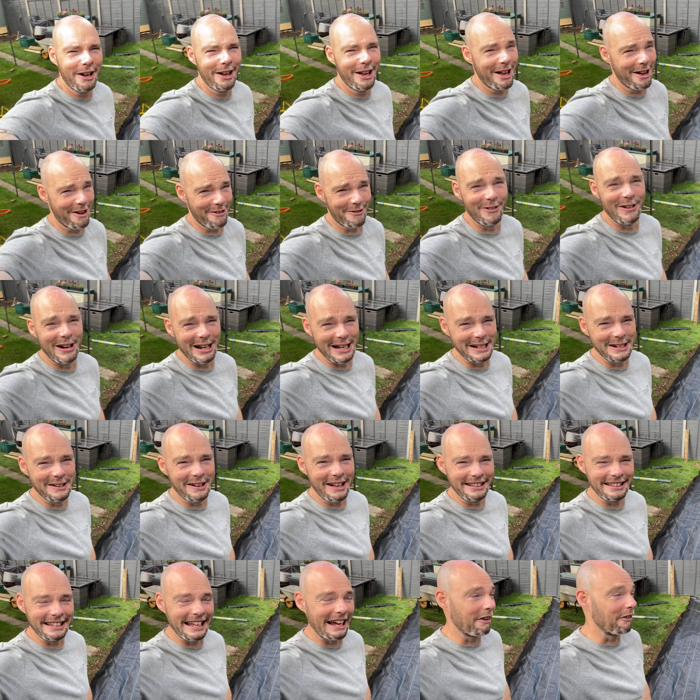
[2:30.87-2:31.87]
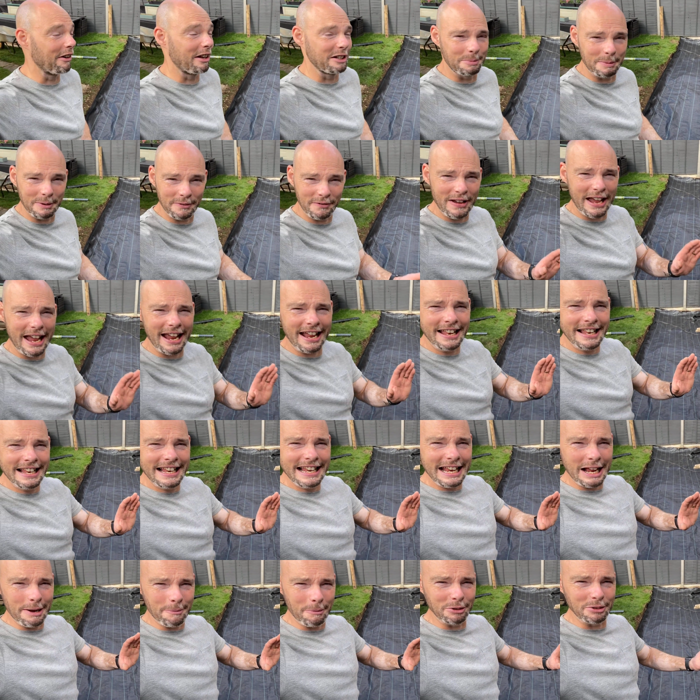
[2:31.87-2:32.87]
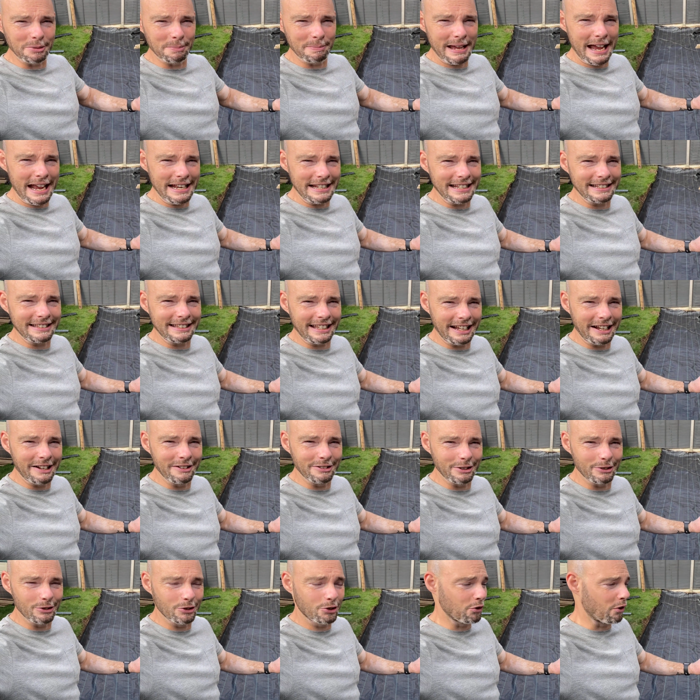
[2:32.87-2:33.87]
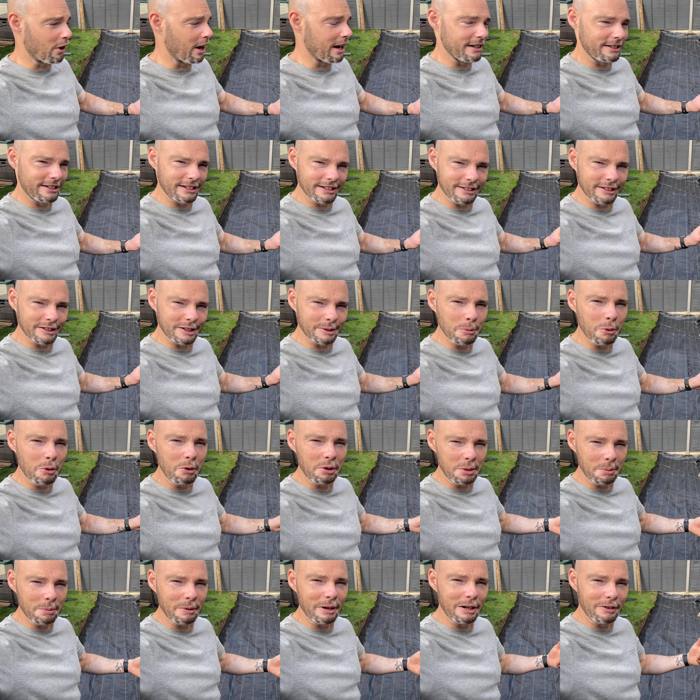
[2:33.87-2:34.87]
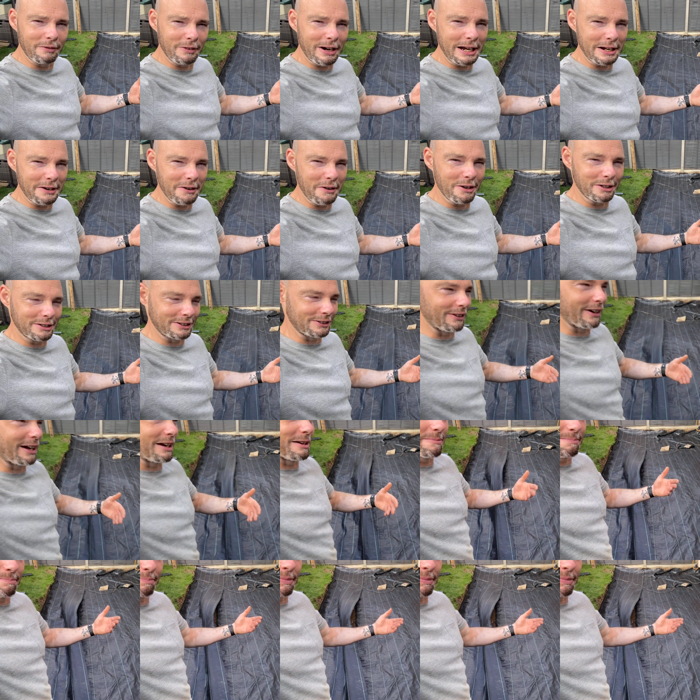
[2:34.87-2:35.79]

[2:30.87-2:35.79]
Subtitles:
I really like that. Well, let's be fair, it wasn't bad yesterday because it was dry. It's just this morning where it rained last night, a